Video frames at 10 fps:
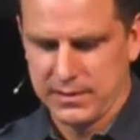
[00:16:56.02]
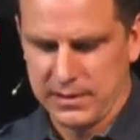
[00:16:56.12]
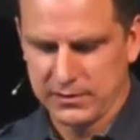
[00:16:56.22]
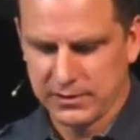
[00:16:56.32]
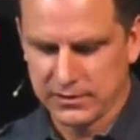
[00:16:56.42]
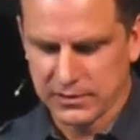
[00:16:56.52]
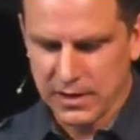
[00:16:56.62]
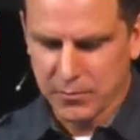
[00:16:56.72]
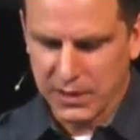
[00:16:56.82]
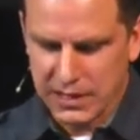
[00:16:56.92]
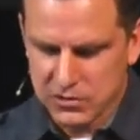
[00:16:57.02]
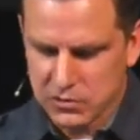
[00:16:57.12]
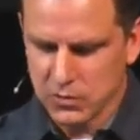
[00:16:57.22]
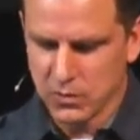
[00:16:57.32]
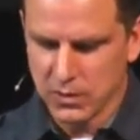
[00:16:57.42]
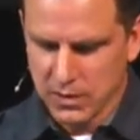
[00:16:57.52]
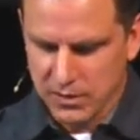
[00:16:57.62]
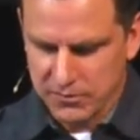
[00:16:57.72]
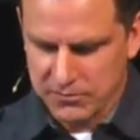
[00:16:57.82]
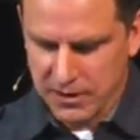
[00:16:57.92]
He says, "But I do
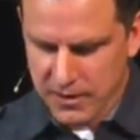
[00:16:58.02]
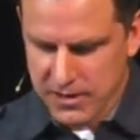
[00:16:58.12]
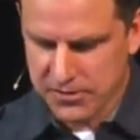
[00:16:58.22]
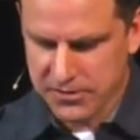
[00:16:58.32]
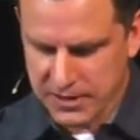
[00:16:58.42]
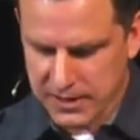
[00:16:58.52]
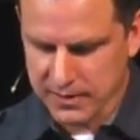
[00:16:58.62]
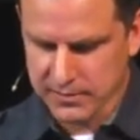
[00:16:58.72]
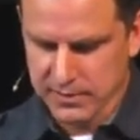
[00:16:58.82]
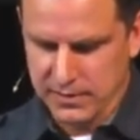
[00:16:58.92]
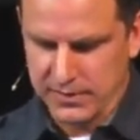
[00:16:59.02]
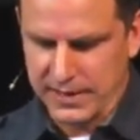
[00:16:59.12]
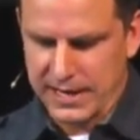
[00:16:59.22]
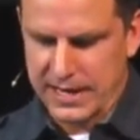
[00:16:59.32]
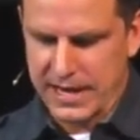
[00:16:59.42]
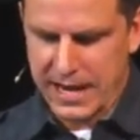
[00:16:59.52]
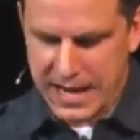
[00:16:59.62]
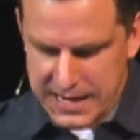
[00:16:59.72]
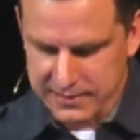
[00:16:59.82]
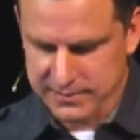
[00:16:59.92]
the very thing that I
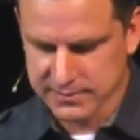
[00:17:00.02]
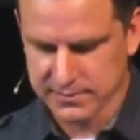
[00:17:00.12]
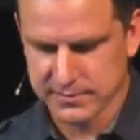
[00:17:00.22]
hate."